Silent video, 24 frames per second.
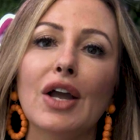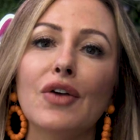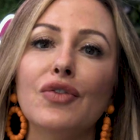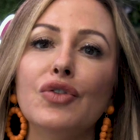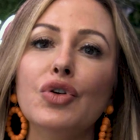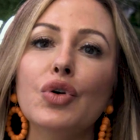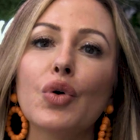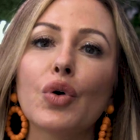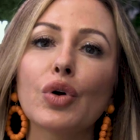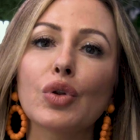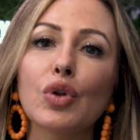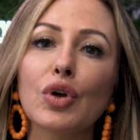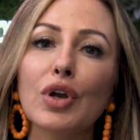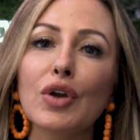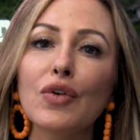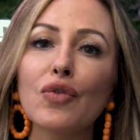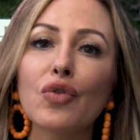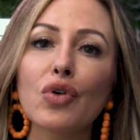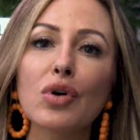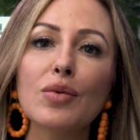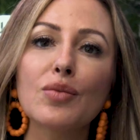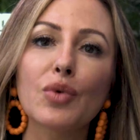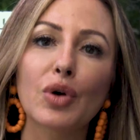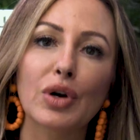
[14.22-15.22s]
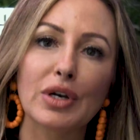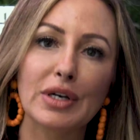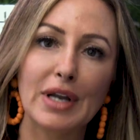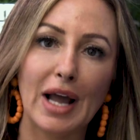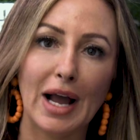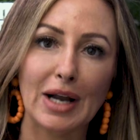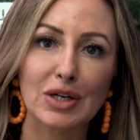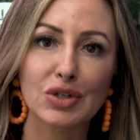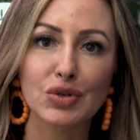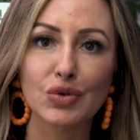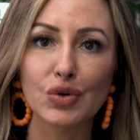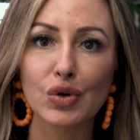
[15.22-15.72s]
If you are looking for a more
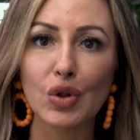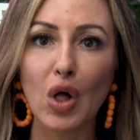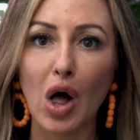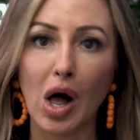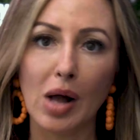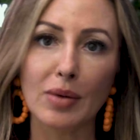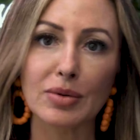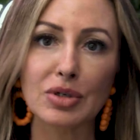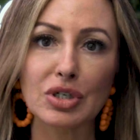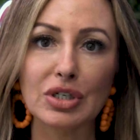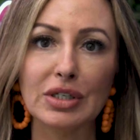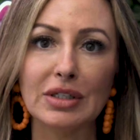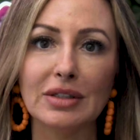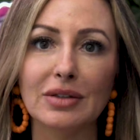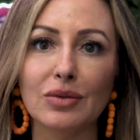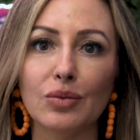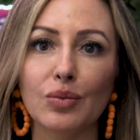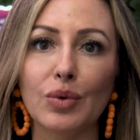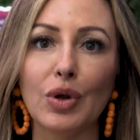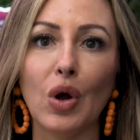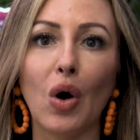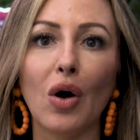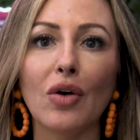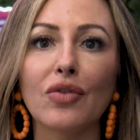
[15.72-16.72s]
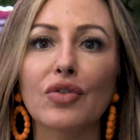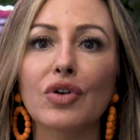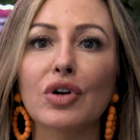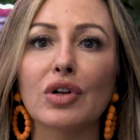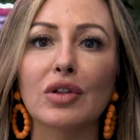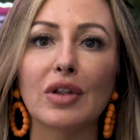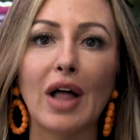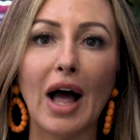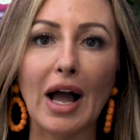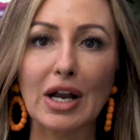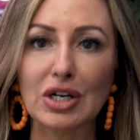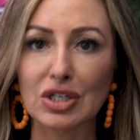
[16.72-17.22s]
natural option, we
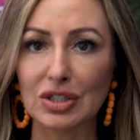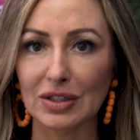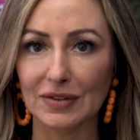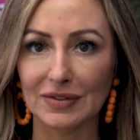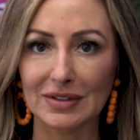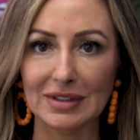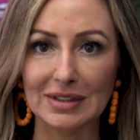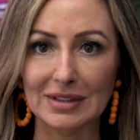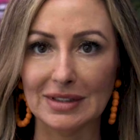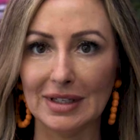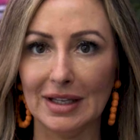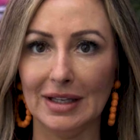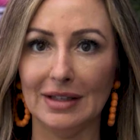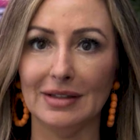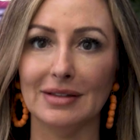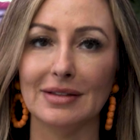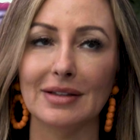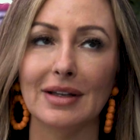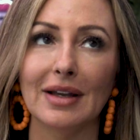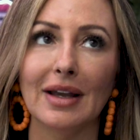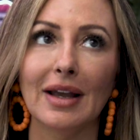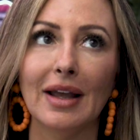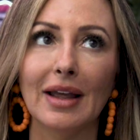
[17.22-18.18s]
offer a lash lift and tint.